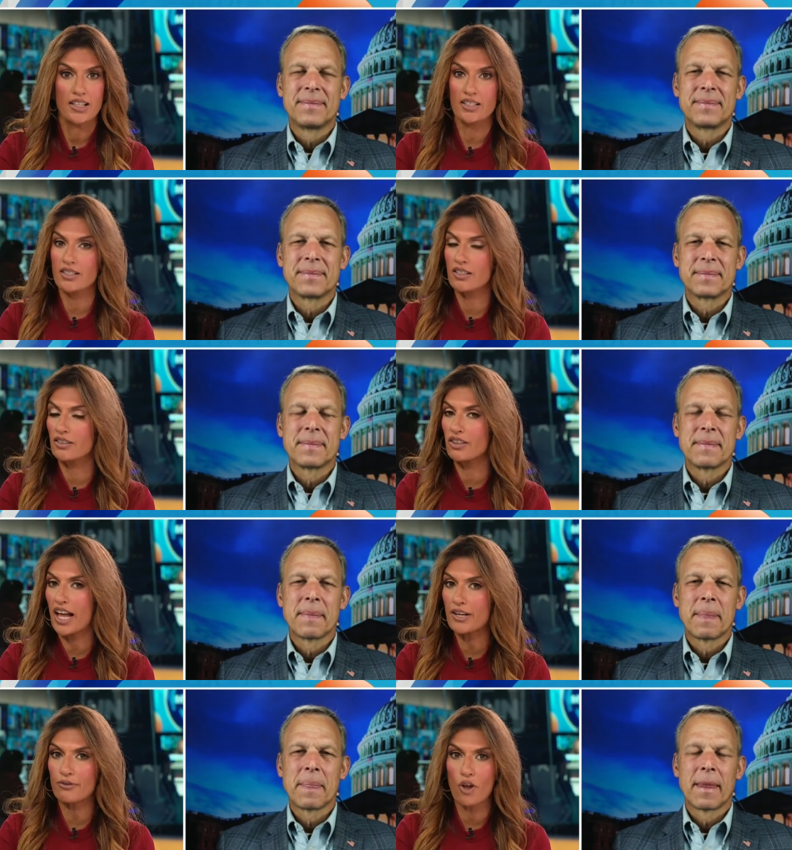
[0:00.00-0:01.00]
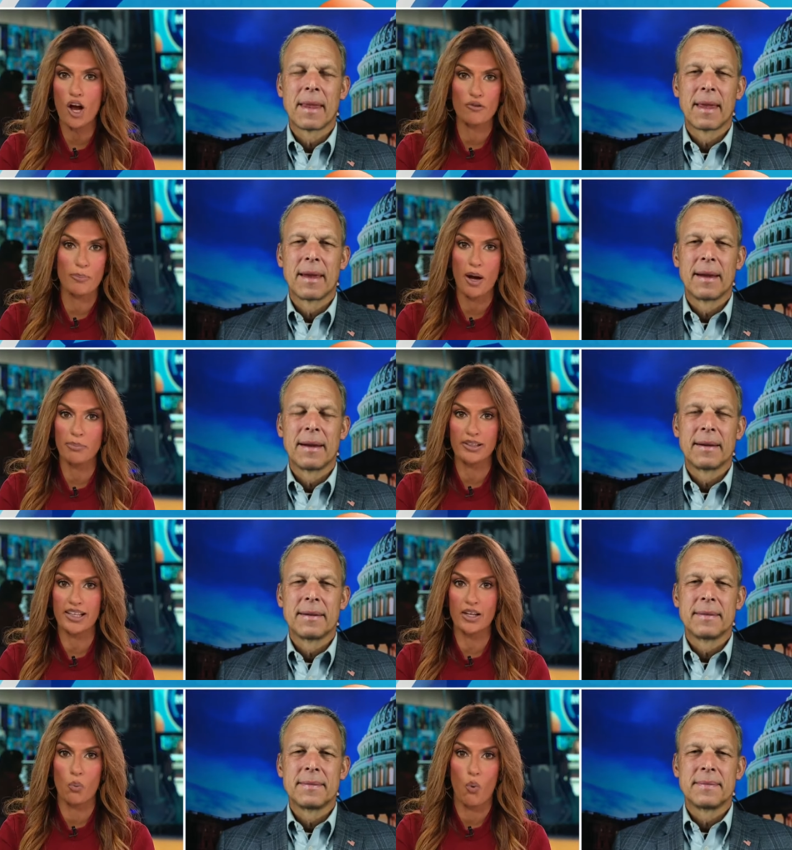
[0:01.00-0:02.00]
Speaker 1: This is a lifelong
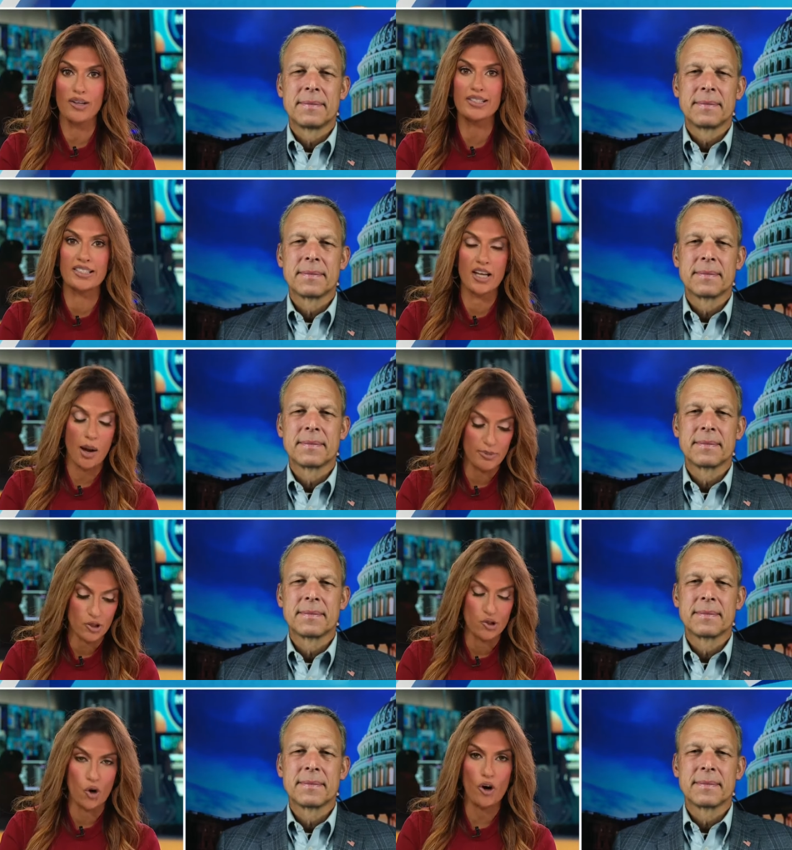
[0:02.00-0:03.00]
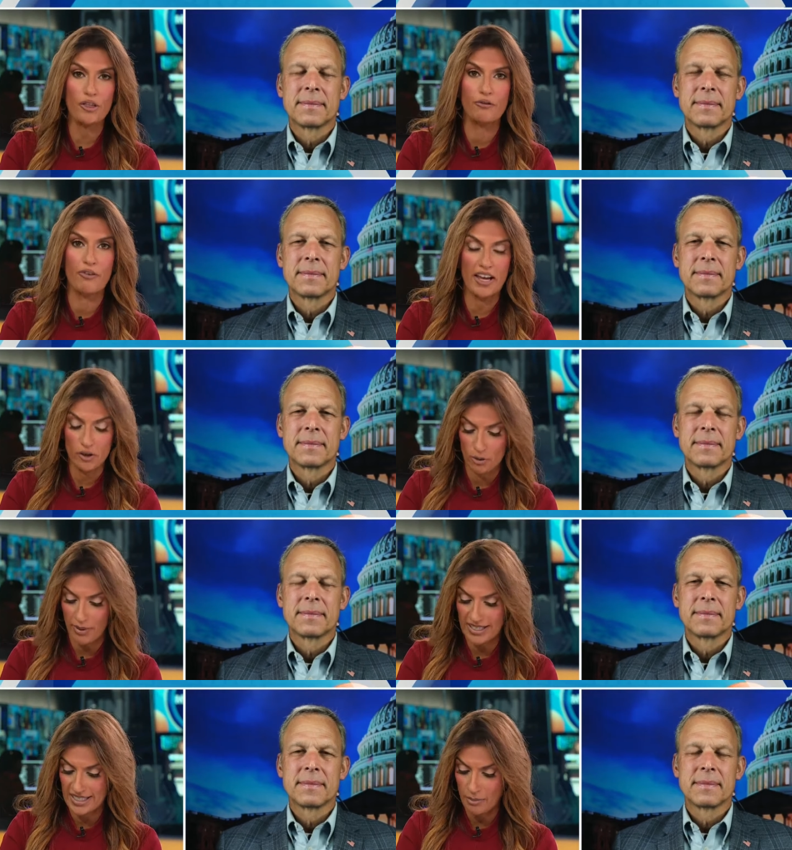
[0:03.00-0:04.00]
Republican, once dubbed Darth Vader
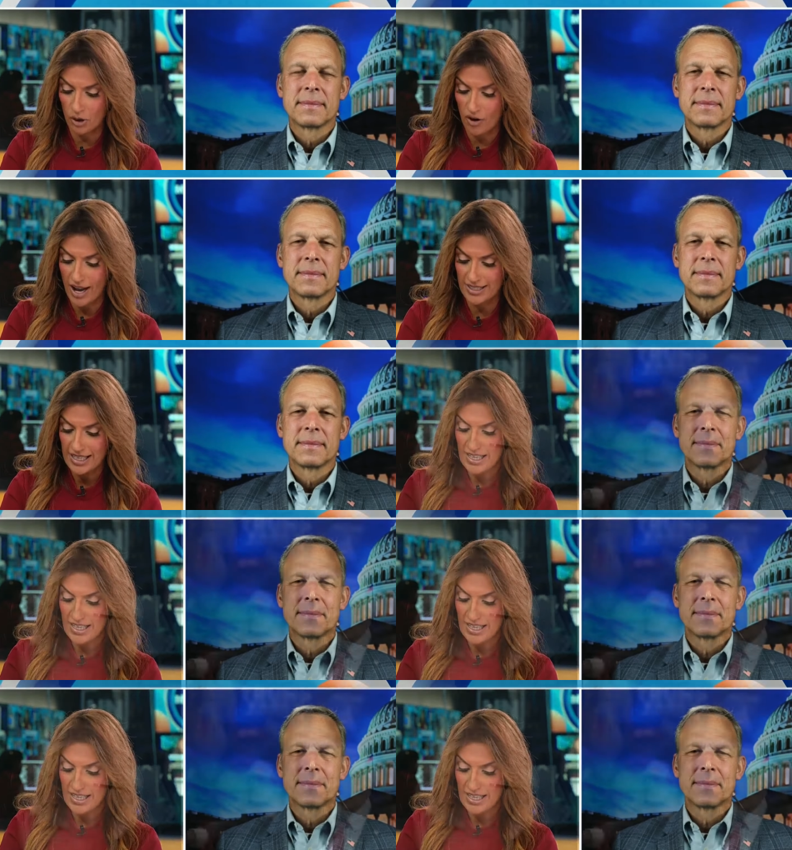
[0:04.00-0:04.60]
by Democrats.